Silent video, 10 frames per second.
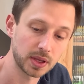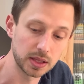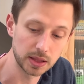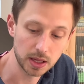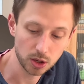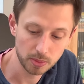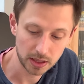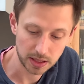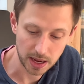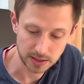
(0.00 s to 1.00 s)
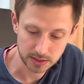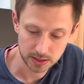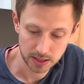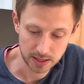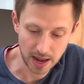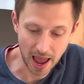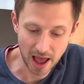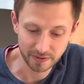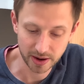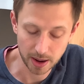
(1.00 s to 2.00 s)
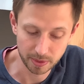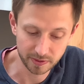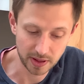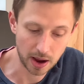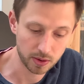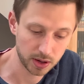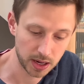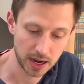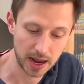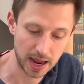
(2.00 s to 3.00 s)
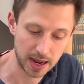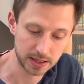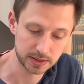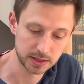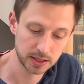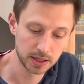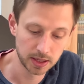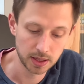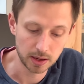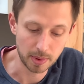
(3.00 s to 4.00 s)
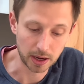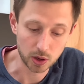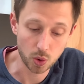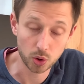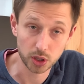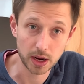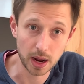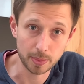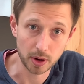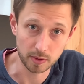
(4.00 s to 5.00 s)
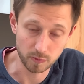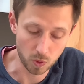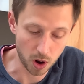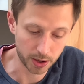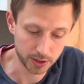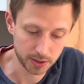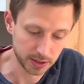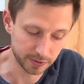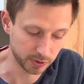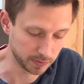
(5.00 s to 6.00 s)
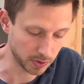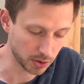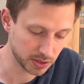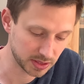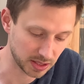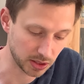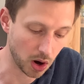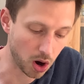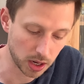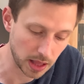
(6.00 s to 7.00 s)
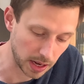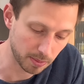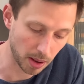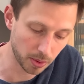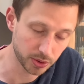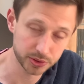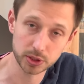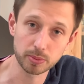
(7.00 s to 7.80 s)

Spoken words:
a little bit less than a half cup of flour and about a quarter cup of water. If you've noticed that there aren't a lot of bubbles, your